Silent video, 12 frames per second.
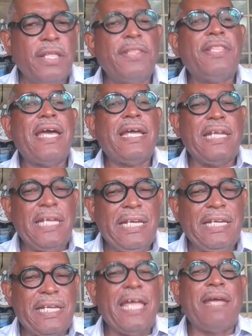that
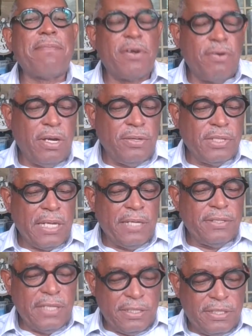he came across
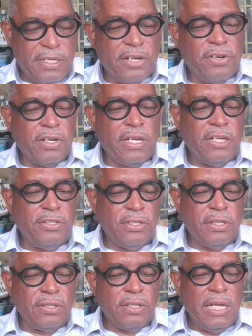as a
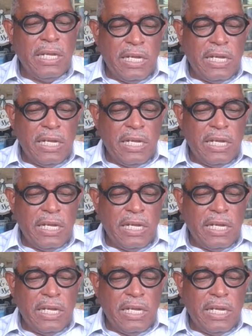segregationist.